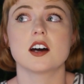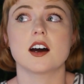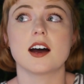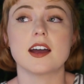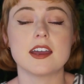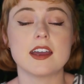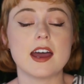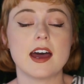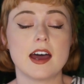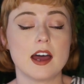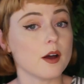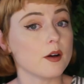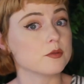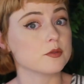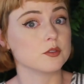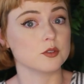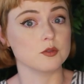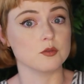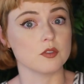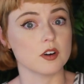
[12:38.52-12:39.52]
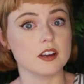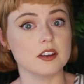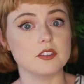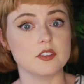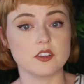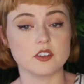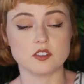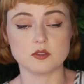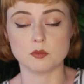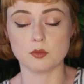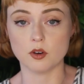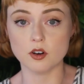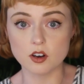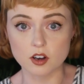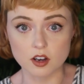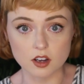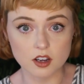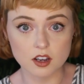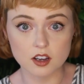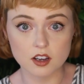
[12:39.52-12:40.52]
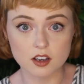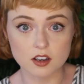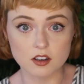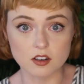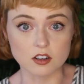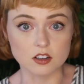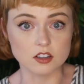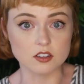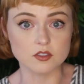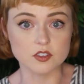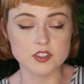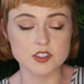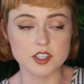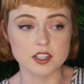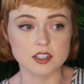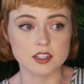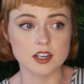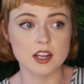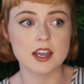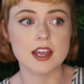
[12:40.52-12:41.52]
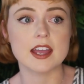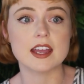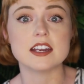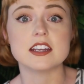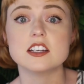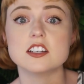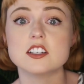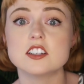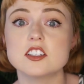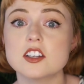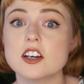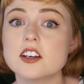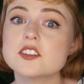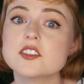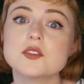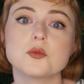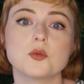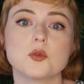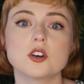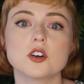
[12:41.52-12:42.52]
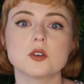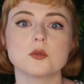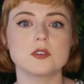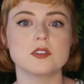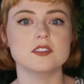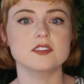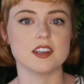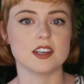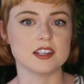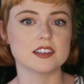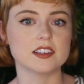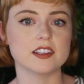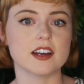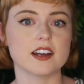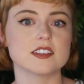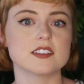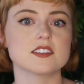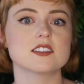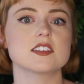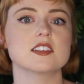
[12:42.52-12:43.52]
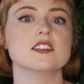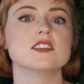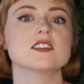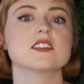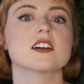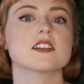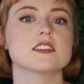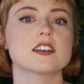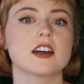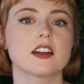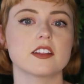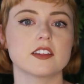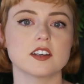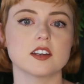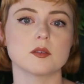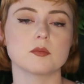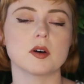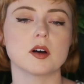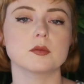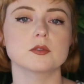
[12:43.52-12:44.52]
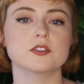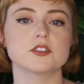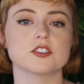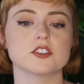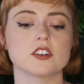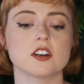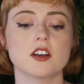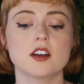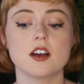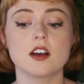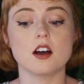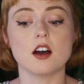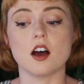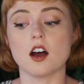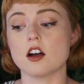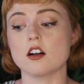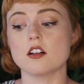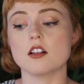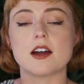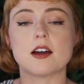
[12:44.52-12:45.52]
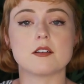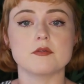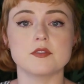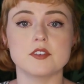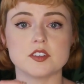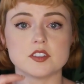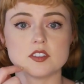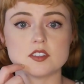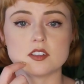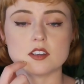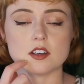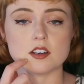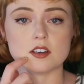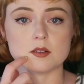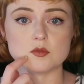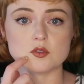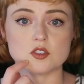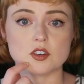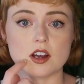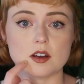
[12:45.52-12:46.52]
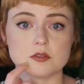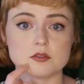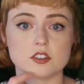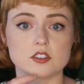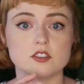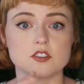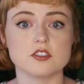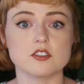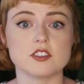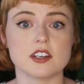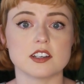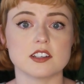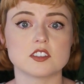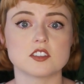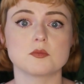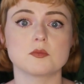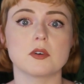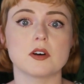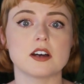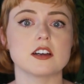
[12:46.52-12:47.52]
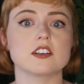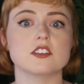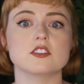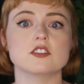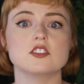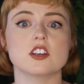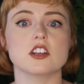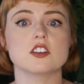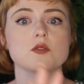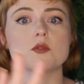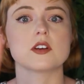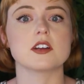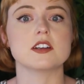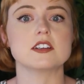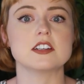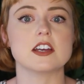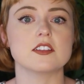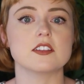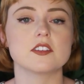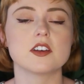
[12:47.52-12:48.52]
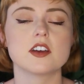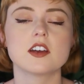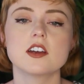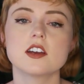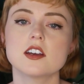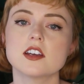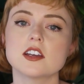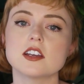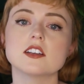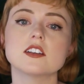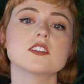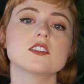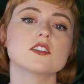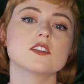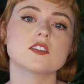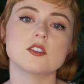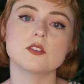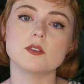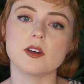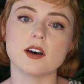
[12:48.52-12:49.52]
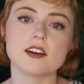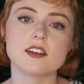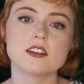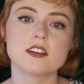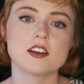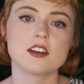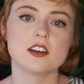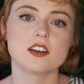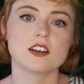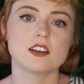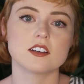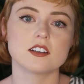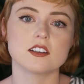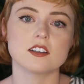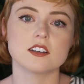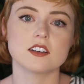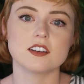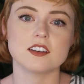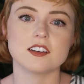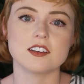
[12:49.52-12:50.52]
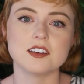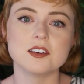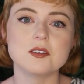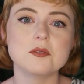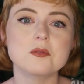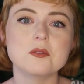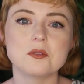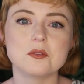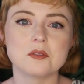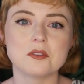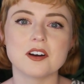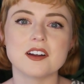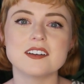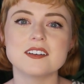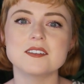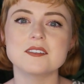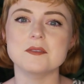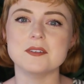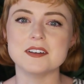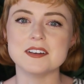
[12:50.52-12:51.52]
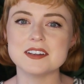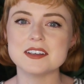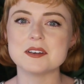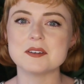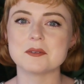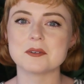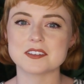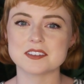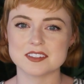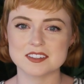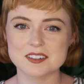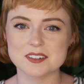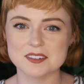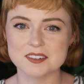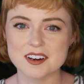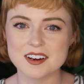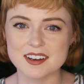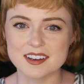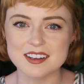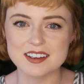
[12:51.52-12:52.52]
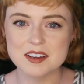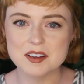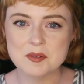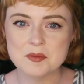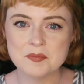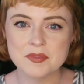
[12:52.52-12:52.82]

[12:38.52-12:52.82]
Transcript: I have to write this book all of a sudden and he doesn't work with deadlines. He's not telling a publisher I'll have this um, draft on your desk by January 10th. He doesn't do that. He will write when he wants to write.